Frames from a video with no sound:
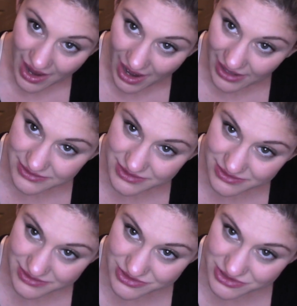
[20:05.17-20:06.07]
I
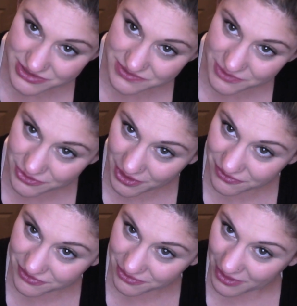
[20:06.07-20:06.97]
just woke up
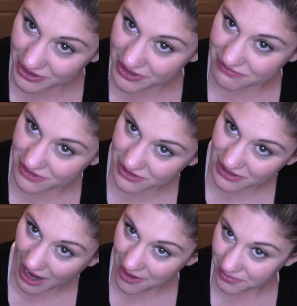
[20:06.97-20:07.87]
for my evening
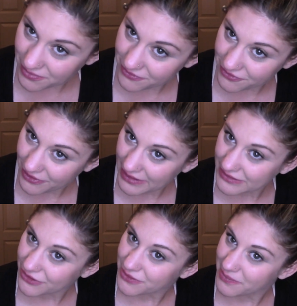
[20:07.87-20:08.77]
nap before I
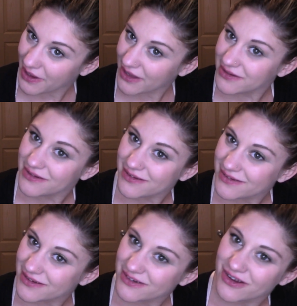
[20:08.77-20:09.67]
go to bed.
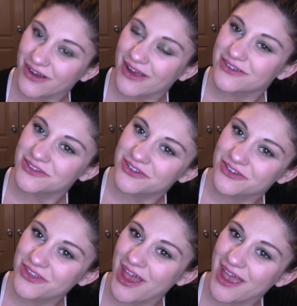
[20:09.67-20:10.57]
You know how you do
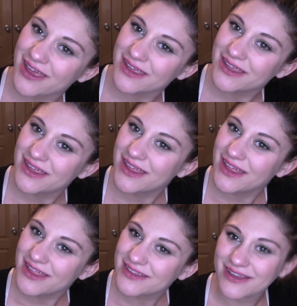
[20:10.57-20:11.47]
that?
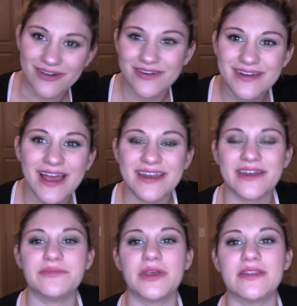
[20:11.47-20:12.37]
No, I
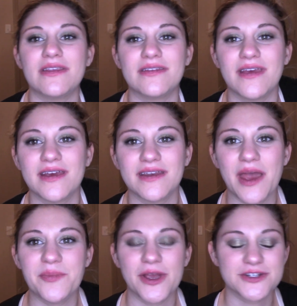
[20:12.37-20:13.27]
didn't mean to take a
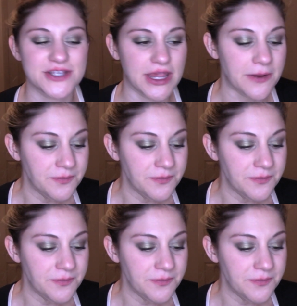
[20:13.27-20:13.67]
nap actually.